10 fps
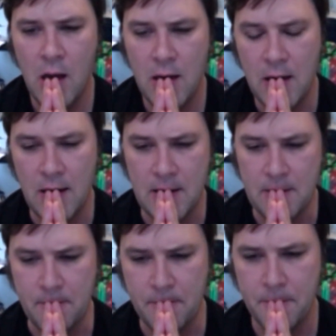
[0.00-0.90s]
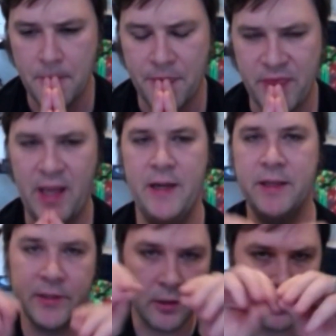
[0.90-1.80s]
That
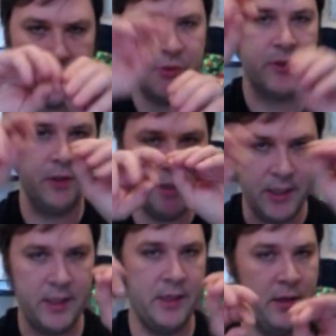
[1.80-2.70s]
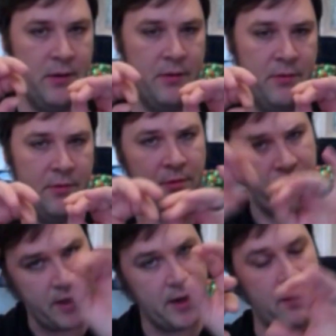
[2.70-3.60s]
is loosely
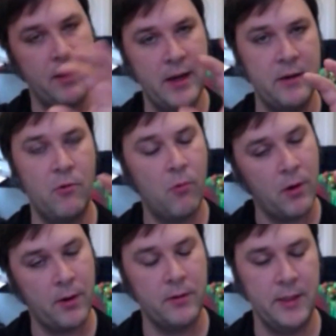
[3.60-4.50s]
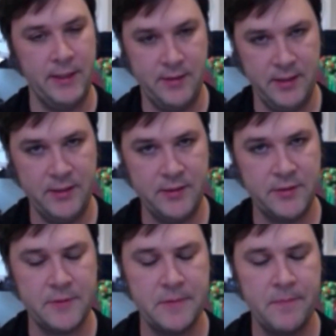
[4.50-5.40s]
there in a work like
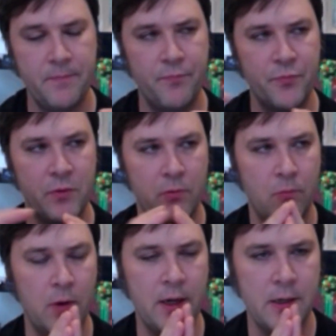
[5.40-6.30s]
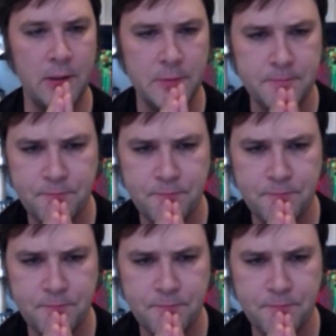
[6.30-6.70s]
this, where